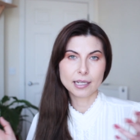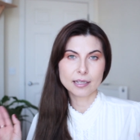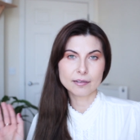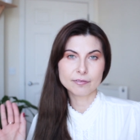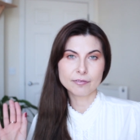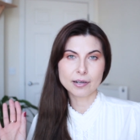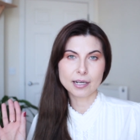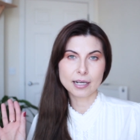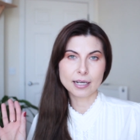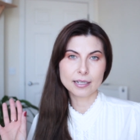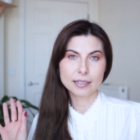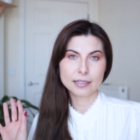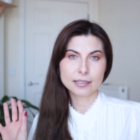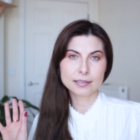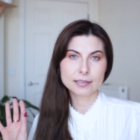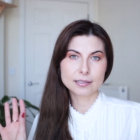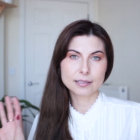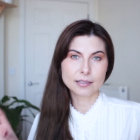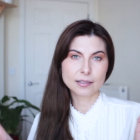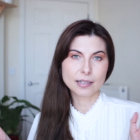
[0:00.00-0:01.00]
if I
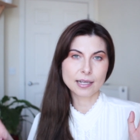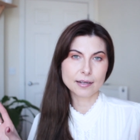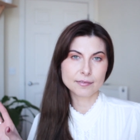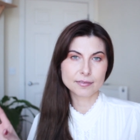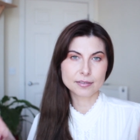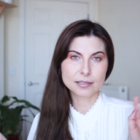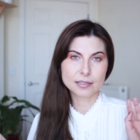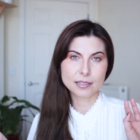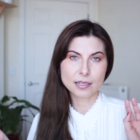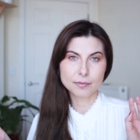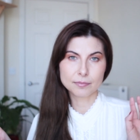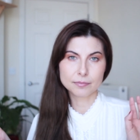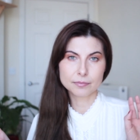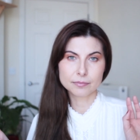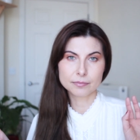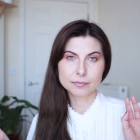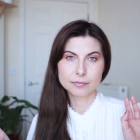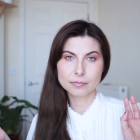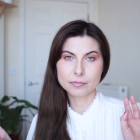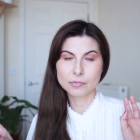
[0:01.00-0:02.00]
still have some
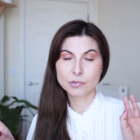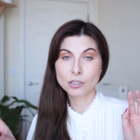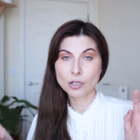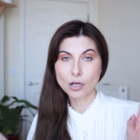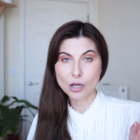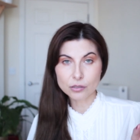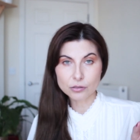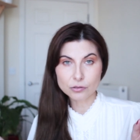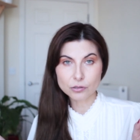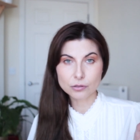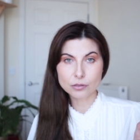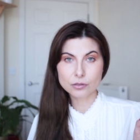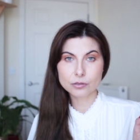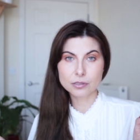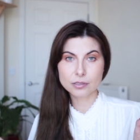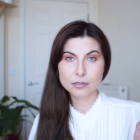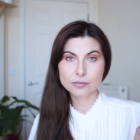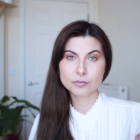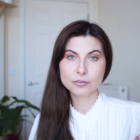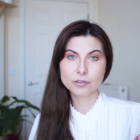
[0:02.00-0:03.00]

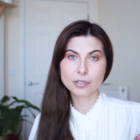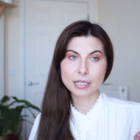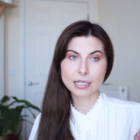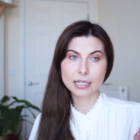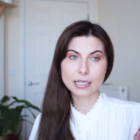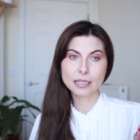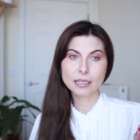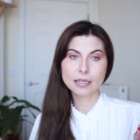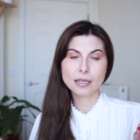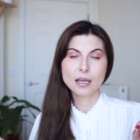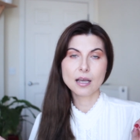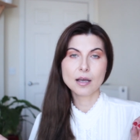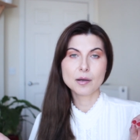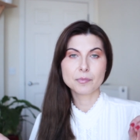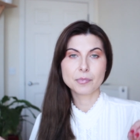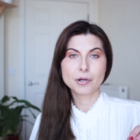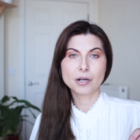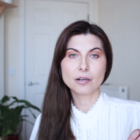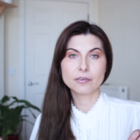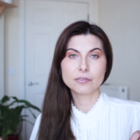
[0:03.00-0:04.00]
non-cruelty free
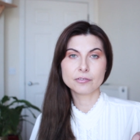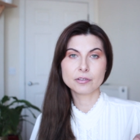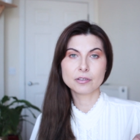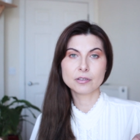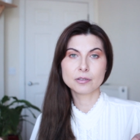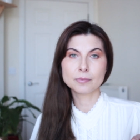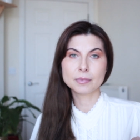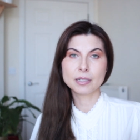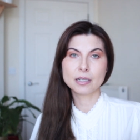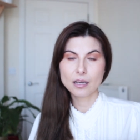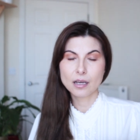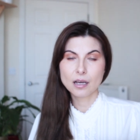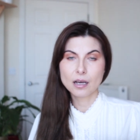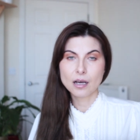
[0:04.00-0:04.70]
perfume,